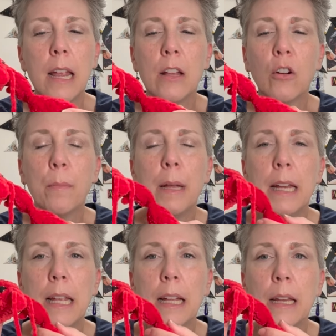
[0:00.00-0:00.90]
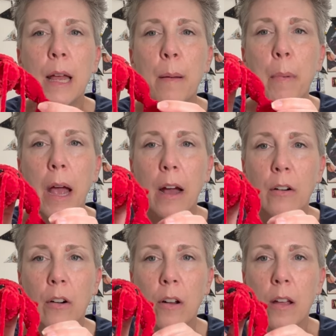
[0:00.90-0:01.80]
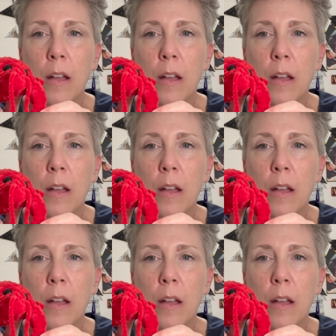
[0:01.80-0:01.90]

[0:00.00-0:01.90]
intermediate pattern.